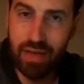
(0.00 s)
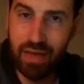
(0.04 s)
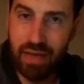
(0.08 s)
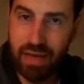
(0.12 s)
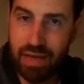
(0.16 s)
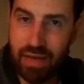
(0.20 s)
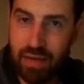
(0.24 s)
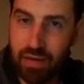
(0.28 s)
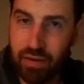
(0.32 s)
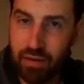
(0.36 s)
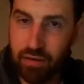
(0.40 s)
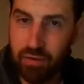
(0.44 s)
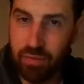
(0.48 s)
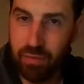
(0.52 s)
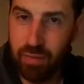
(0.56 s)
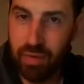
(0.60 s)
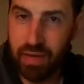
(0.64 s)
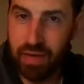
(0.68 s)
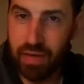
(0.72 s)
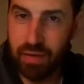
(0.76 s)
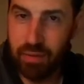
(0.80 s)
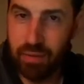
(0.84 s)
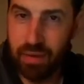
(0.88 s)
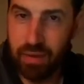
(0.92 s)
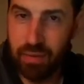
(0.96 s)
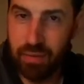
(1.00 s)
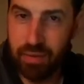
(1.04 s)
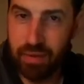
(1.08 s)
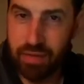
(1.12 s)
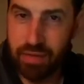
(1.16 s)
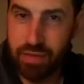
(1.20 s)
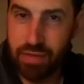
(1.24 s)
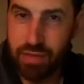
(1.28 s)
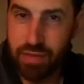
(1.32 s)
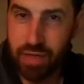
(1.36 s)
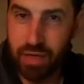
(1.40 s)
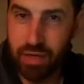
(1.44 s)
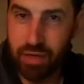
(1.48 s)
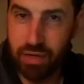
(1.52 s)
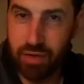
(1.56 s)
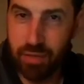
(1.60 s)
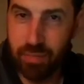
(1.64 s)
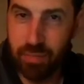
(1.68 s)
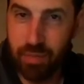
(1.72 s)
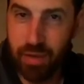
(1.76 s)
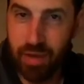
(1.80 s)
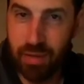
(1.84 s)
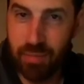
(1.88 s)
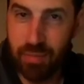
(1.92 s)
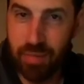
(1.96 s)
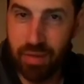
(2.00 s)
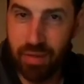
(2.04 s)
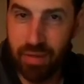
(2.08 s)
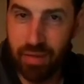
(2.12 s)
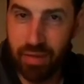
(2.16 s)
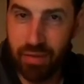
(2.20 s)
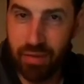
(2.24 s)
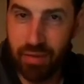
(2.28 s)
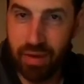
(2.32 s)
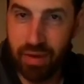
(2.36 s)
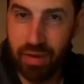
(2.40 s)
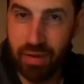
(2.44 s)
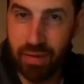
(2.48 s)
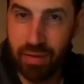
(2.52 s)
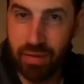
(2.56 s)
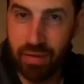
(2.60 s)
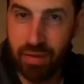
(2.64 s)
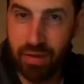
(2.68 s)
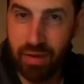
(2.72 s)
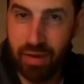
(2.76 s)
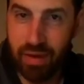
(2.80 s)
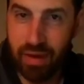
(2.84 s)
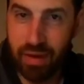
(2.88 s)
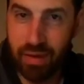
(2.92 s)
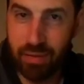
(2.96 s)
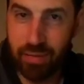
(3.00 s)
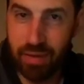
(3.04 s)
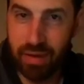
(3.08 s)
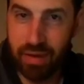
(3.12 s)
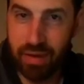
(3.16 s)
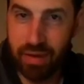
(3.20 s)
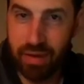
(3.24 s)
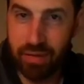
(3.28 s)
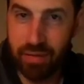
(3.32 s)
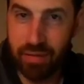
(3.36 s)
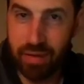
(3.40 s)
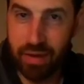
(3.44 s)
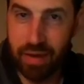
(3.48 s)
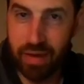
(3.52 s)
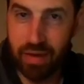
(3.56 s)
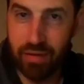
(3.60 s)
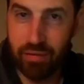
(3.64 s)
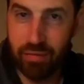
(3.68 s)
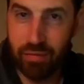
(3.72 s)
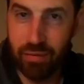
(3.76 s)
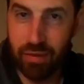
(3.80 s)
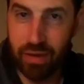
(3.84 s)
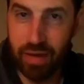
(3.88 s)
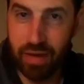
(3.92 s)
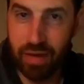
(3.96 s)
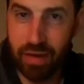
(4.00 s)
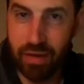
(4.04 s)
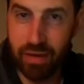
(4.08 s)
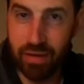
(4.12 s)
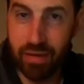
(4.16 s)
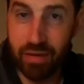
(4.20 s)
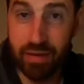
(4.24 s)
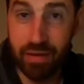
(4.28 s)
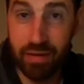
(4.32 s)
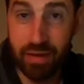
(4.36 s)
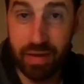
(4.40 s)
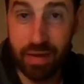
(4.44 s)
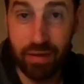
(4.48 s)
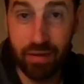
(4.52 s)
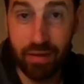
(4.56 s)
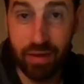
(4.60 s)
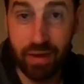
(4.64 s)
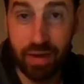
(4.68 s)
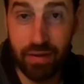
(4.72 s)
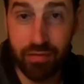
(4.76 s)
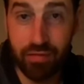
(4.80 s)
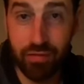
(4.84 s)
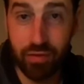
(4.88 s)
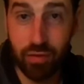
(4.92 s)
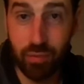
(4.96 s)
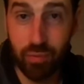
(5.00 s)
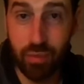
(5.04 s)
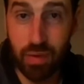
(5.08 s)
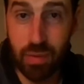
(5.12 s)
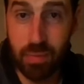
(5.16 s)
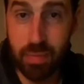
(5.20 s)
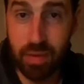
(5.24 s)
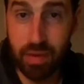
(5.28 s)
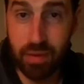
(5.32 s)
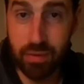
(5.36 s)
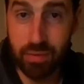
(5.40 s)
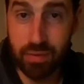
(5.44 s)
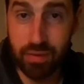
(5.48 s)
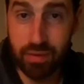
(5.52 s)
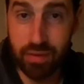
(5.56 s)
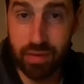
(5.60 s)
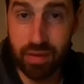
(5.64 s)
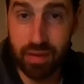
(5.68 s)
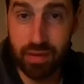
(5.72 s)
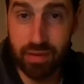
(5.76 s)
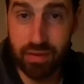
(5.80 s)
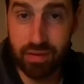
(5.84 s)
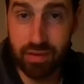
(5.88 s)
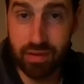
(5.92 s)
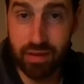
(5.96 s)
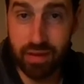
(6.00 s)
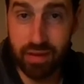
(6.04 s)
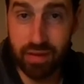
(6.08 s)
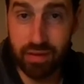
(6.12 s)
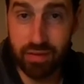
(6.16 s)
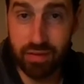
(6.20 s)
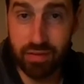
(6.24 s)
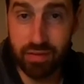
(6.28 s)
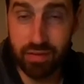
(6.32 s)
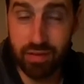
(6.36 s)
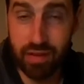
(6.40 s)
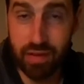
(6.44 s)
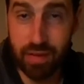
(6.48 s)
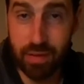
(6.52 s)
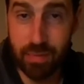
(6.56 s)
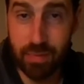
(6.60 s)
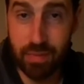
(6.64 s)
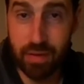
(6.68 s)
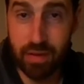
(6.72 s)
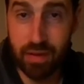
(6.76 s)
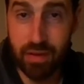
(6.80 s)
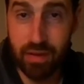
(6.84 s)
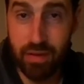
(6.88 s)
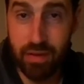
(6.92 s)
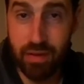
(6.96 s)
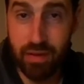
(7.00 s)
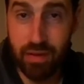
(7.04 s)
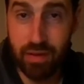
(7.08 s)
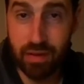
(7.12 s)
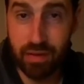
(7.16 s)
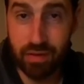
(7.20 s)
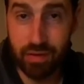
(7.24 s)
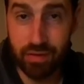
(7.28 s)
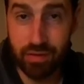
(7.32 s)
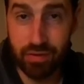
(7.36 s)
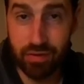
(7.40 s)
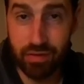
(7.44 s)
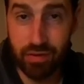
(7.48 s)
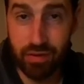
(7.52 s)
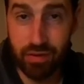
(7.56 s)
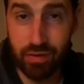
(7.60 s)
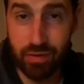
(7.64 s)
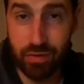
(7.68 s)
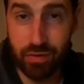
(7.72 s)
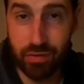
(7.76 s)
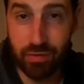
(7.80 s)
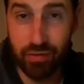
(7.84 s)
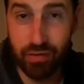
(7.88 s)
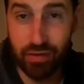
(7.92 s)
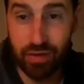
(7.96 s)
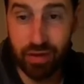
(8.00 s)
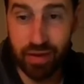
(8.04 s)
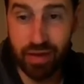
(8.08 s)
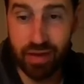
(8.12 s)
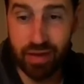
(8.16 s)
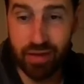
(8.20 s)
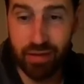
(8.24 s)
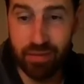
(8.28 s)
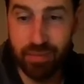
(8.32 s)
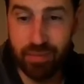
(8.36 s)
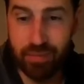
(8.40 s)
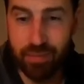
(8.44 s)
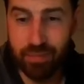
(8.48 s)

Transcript: Here's why you always check your bobbin thread. I ran out halfway. Now I have to rip out the entire seam and start over again.